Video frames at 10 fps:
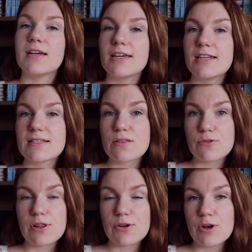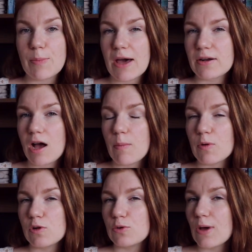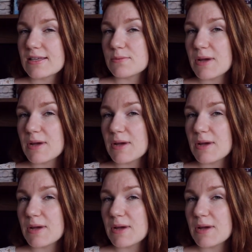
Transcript: It is a thriller about a couple who has a